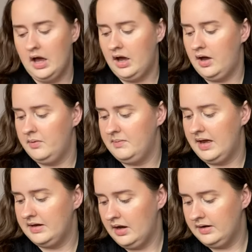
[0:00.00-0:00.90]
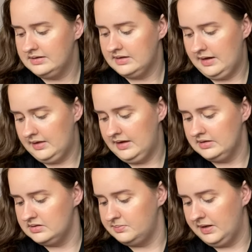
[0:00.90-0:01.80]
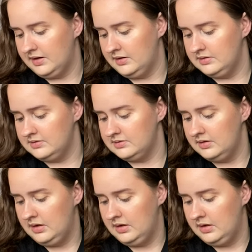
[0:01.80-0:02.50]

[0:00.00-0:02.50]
um, and I say this because